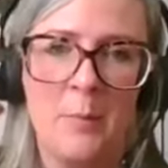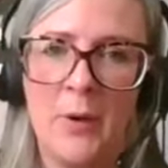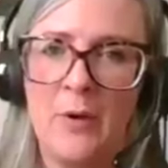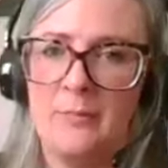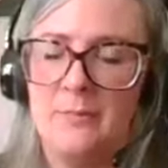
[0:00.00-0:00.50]

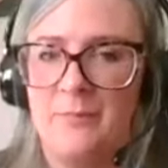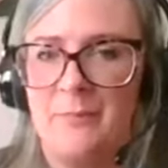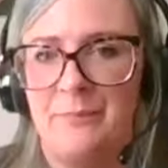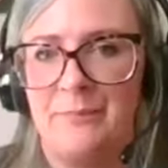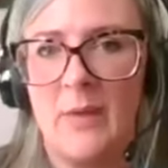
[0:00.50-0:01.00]
But
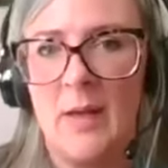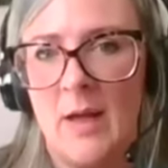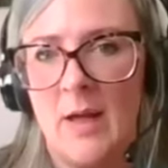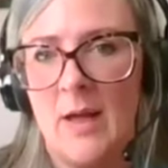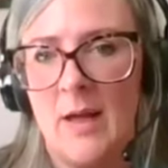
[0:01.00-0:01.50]

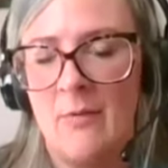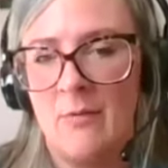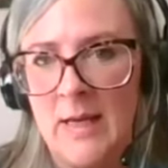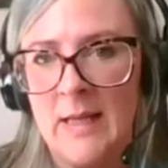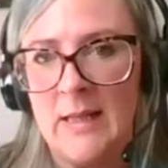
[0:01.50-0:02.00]

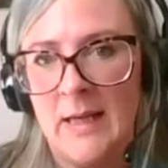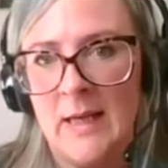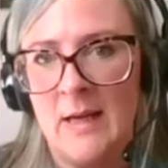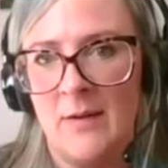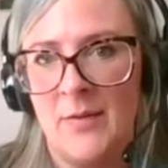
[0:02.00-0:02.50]
really,